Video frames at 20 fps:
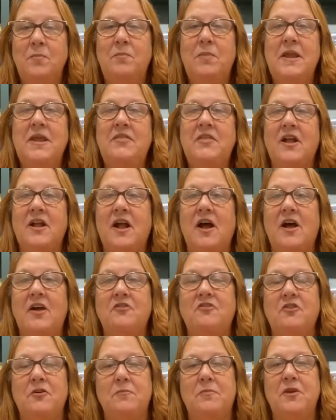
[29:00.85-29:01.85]

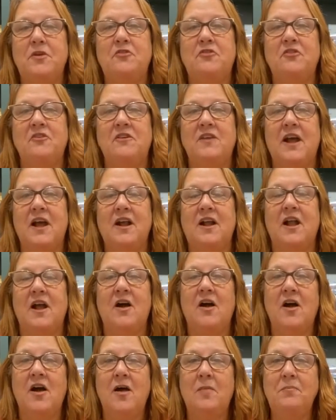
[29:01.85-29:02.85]

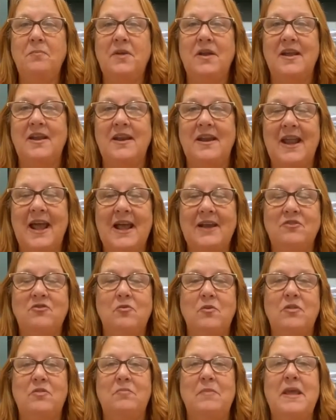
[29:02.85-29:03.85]
BeTheContribution.com. Connect with